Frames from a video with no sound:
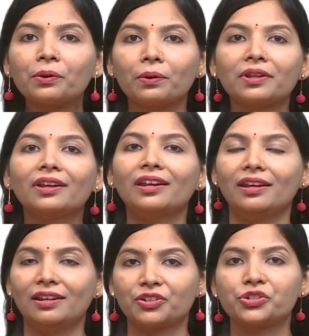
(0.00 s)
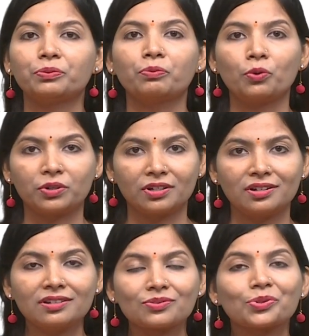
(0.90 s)
rotor induction
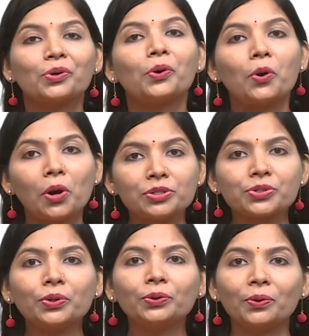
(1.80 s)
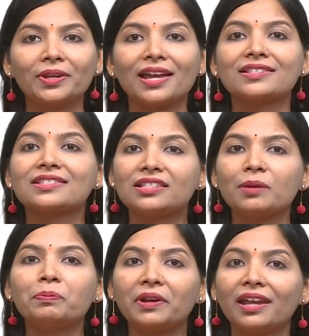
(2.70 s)
motors, also known as
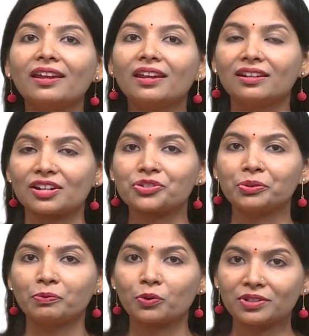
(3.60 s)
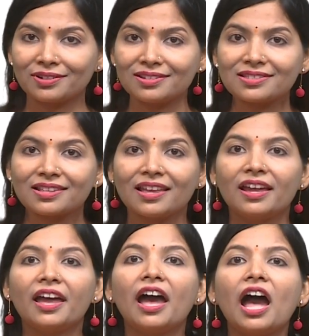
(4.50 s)
slip ring induction motors,
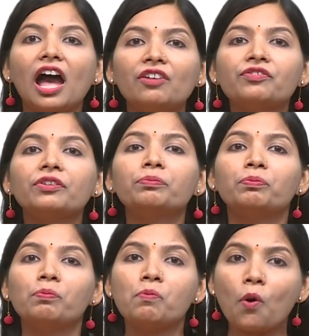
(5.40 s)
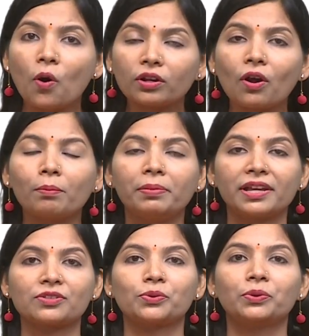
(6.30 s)
have a more
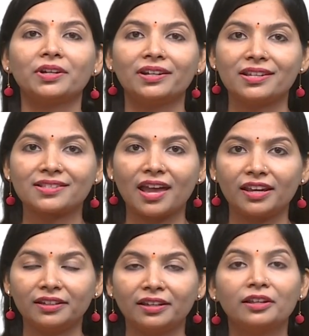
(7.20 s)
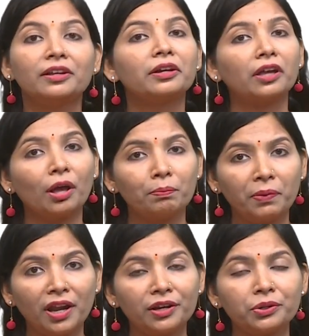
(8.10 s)
complex rotor design
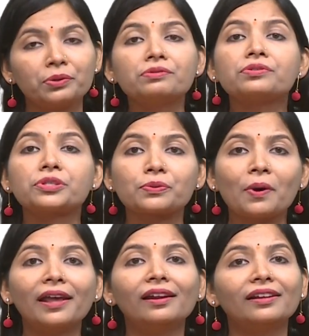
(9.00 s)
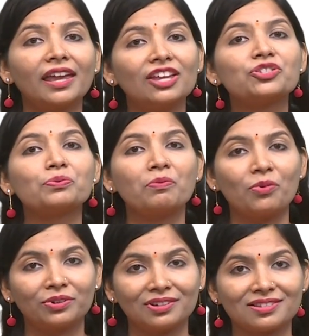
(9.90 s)
compared to squirrel cage
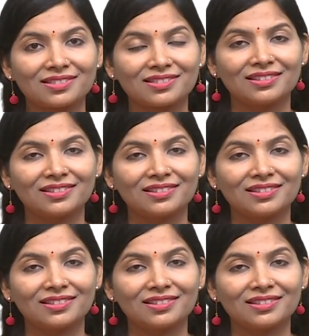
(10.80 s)
motors.